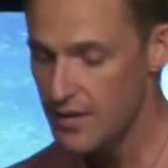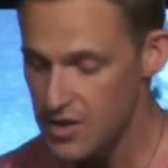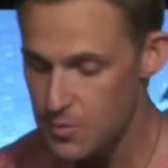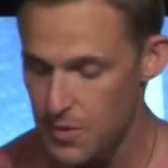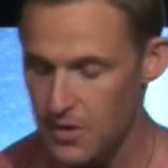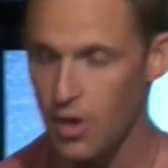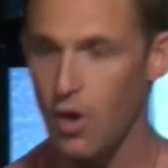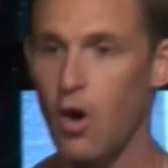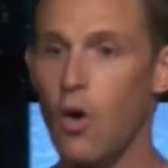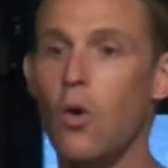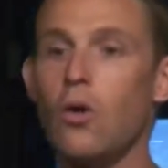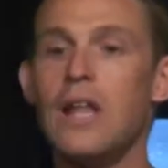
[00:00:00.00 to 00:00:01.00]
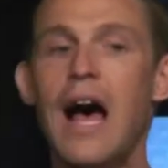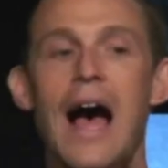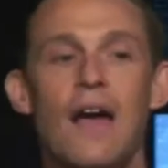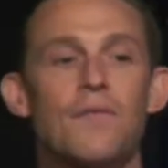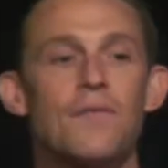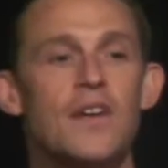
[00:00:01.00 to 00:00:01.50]
spend their whole
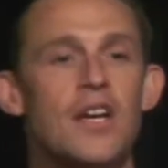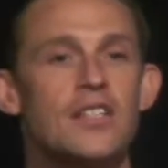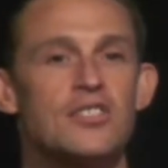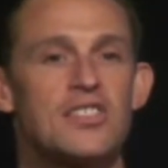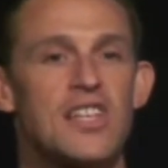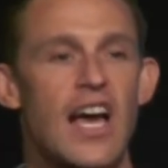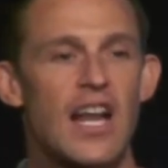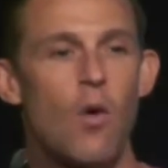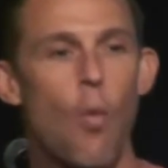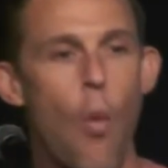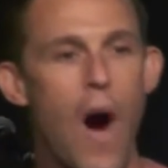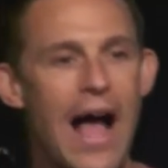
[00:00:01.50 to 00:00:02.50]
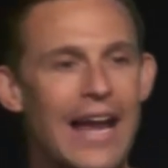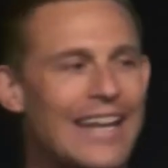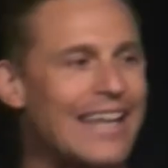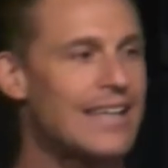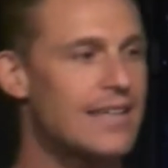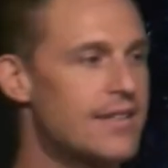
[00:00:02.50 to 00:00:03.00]
life just kind of
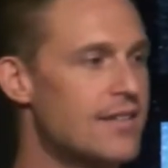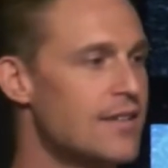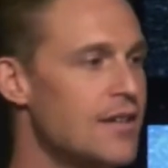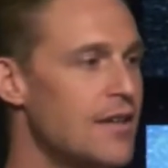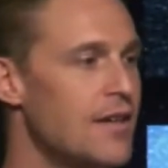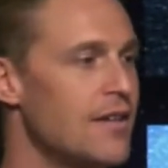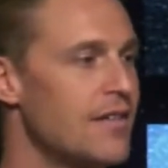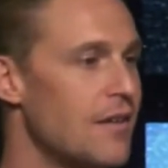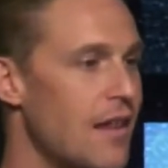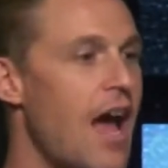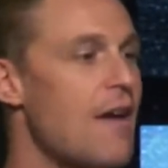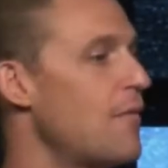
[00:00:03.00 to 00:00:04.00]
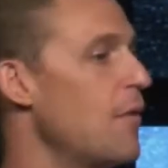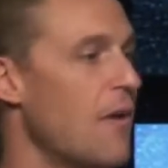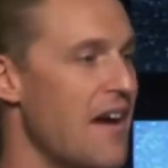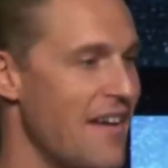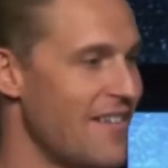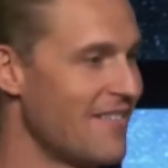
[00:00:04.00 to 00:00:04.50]
whining their life
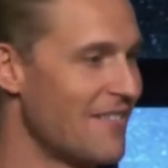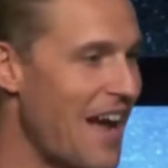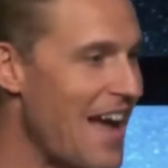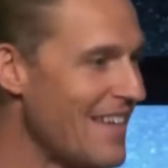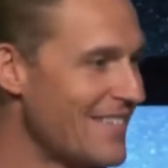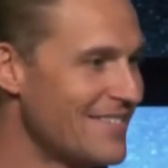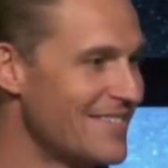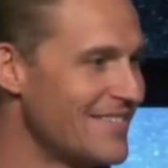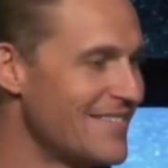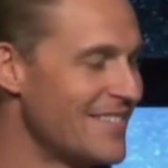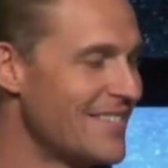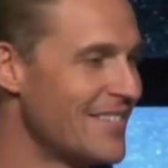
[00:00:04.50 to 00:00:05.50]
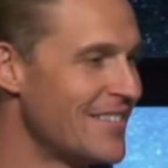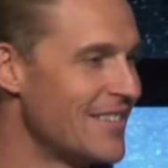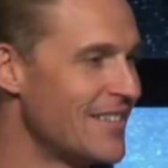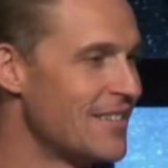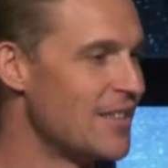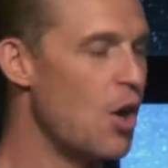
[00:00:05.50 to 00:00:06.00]
away, right?
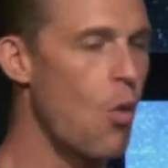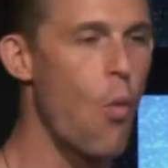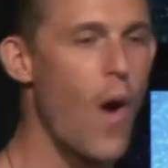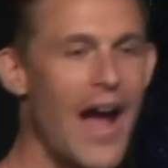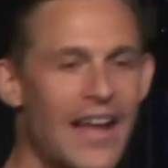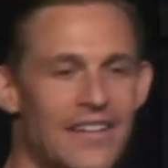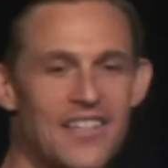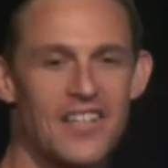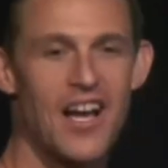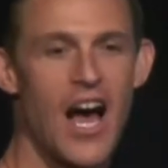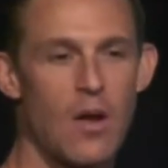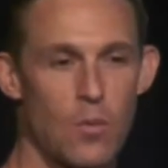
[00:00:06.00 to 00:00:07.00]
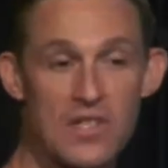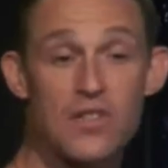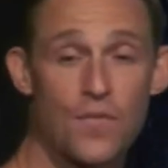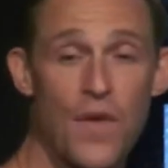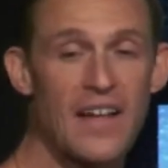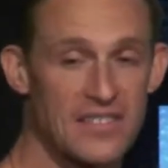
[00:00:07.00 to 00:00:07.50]
They'll whine to God, which is
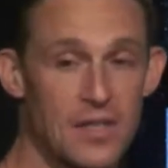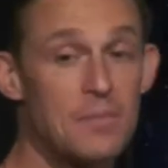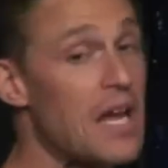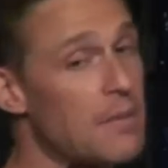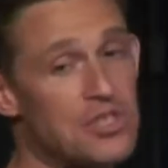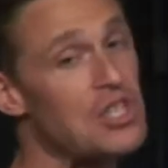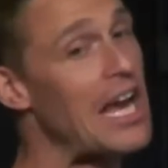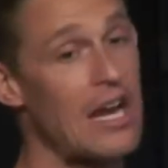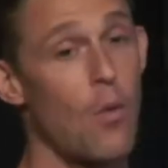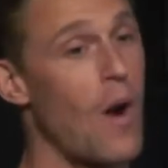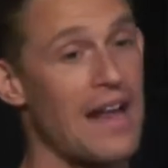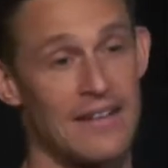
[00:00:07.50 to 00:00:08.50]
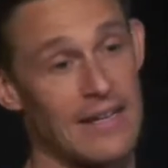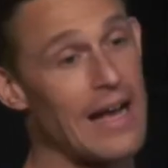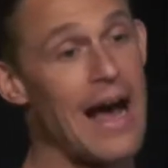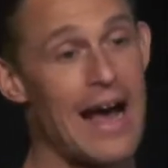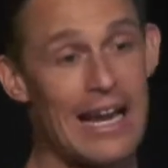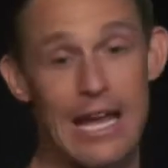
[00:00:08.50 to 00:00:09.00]
fine. Sometimes you got to whine to
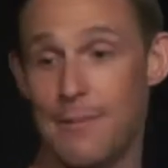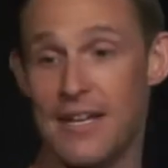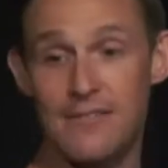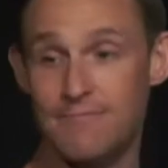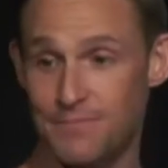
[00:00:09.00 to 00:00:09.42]
God, amen?